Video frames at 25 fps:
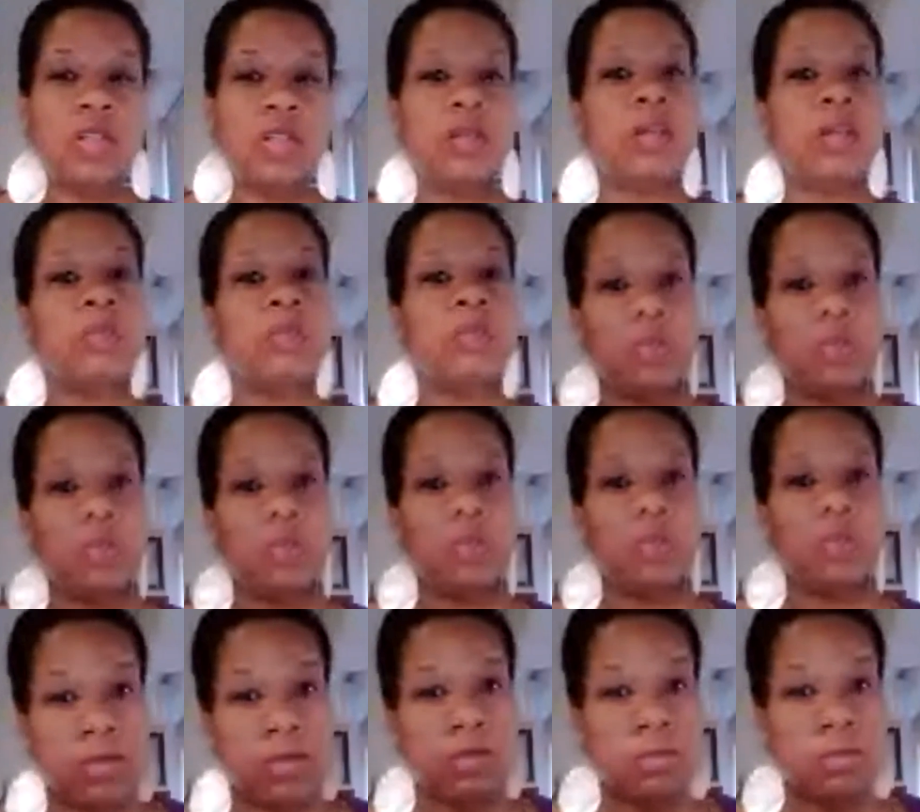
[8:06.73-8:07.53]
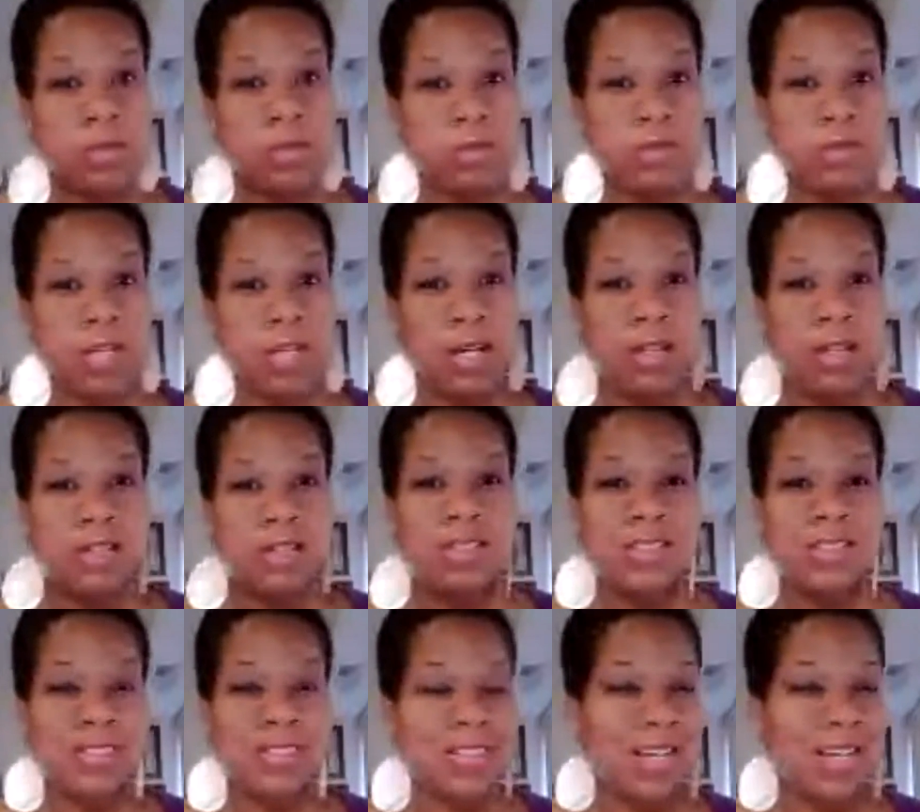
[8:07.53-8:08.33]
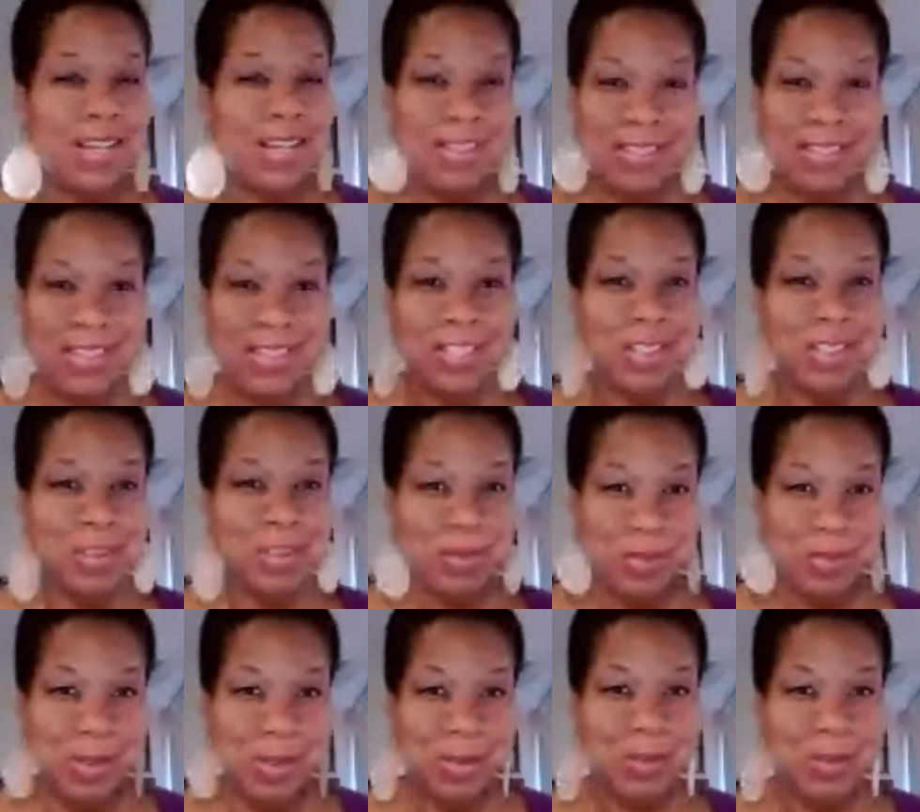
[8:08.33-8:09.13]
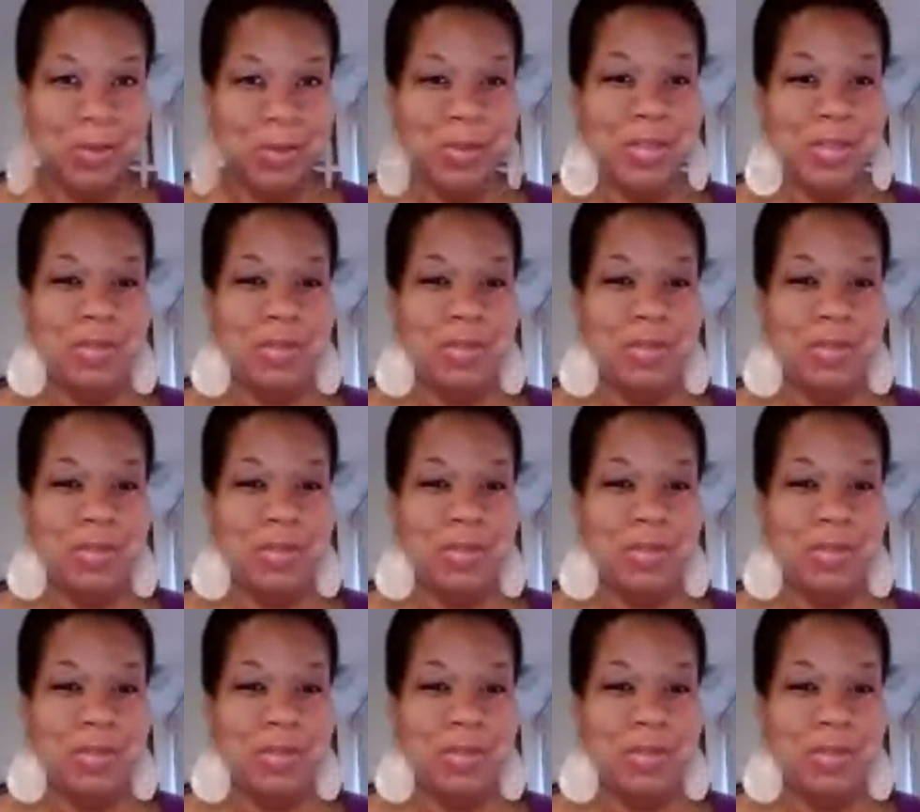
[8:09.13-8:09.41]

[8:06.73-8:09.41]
So number one, we've got, it's not a linear road.